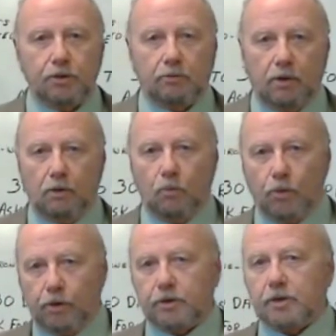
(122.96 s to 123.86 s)
your own
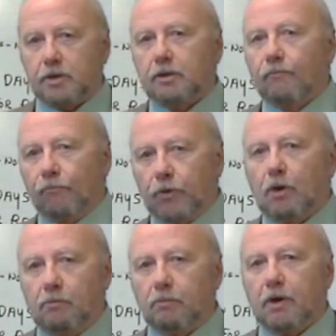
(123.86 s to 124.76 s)
words. Just
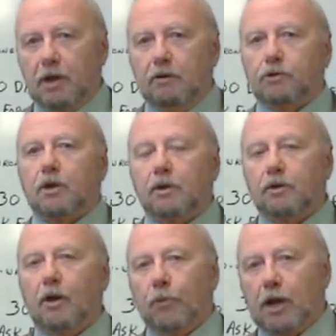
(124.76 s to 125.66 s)
don't yield to the
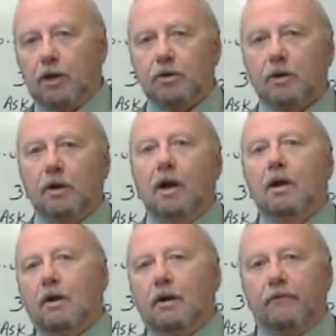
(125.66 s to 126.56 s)
temptation
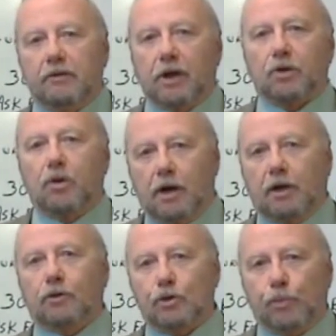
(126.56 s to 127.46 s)
of
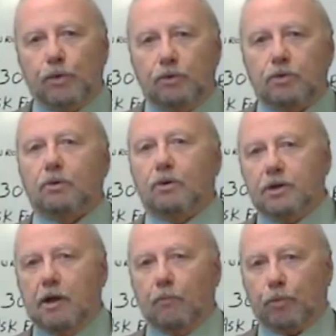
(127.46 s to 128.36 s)
electronic disputes or
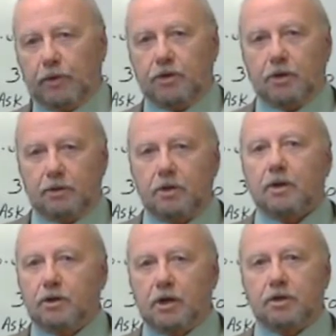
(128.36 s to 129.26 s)
templates.
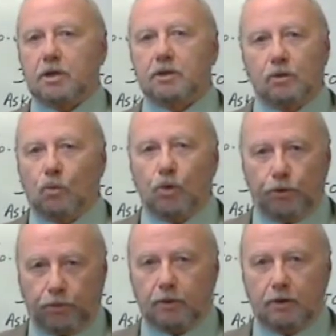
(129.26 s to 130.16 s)
It just isn't
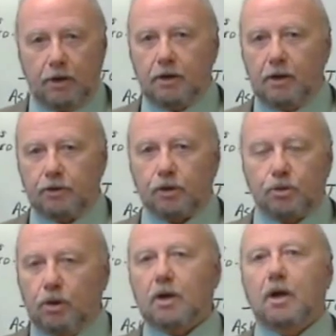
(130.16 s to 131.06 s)
worth it. It's a
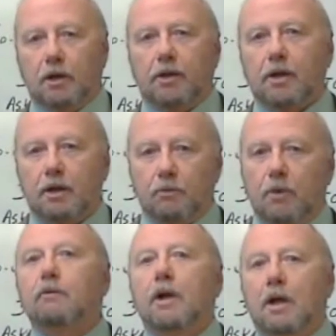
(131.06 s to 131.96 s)
shortcut that
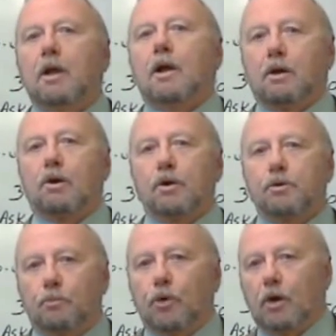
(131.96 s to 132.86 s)
will cause you
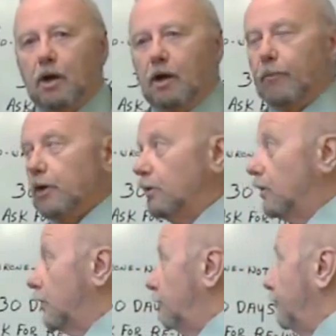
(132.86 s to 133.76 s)
more harm than good.